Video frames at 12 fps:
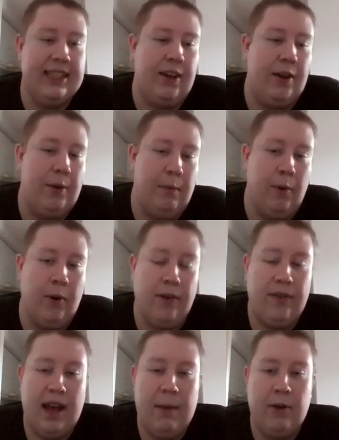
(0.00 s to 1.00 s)
is a
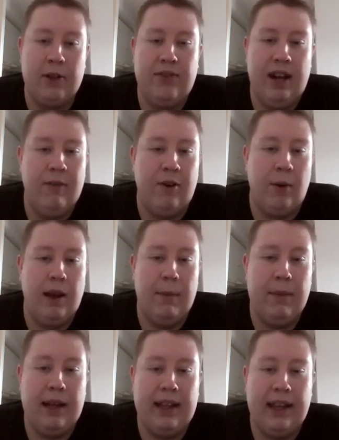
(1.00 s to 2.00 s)
more famous film from
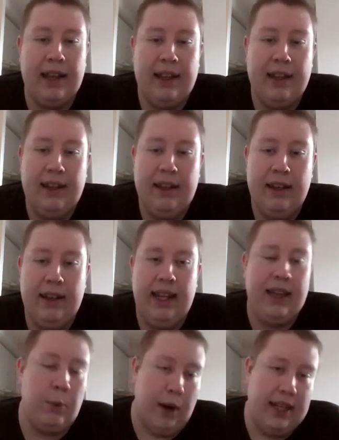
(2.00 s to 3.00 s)
him than the in the